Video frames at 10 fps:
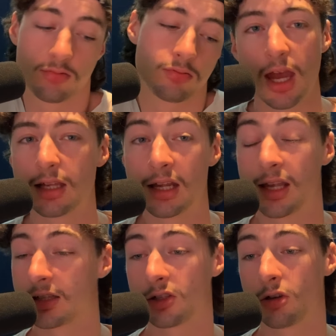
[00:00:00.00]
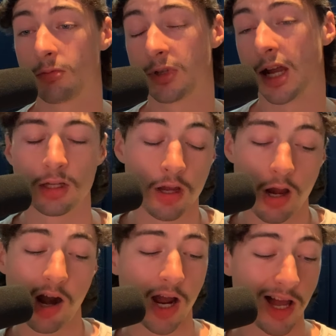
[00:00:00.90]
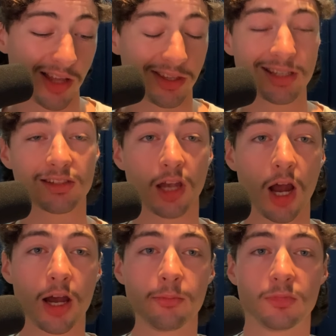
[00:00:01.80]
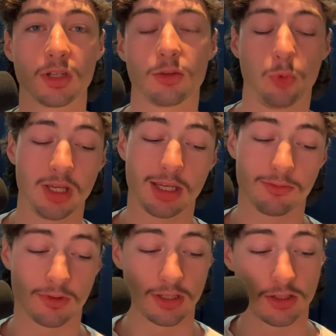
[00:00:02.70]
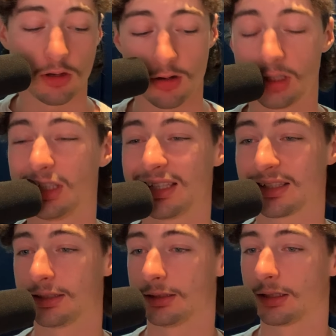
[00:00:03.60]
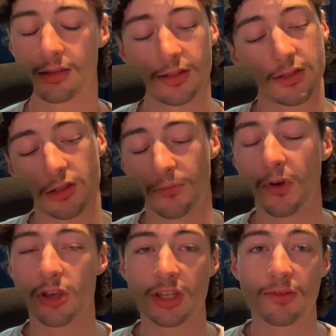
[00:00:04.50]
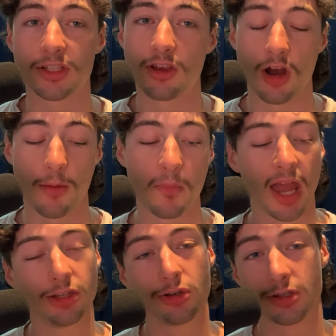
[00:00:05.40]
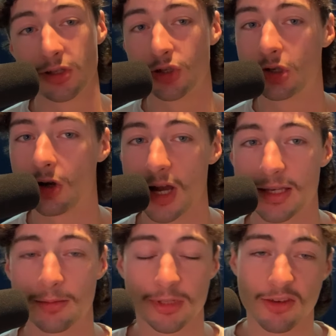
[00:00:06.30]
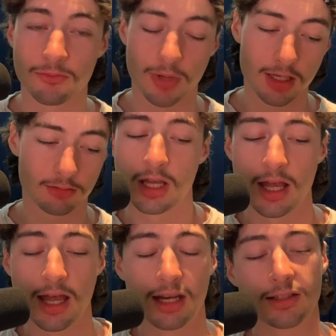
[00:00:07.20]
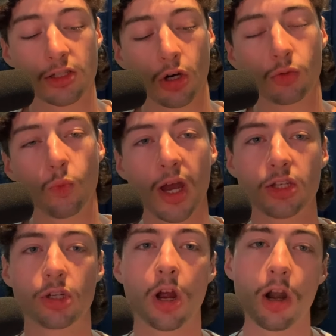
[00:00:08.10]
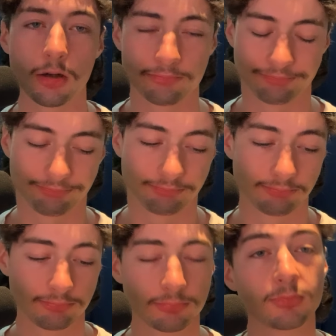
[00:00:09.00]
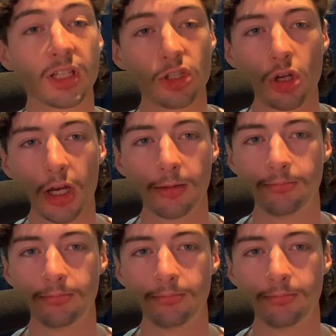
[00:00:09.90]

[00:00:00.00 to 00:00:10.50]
It gets the job done. All right, I think it's time we give this song a listen. This is the first ever song I made using the Shure SM7B. And it's called Where'd You Go? Enjoy.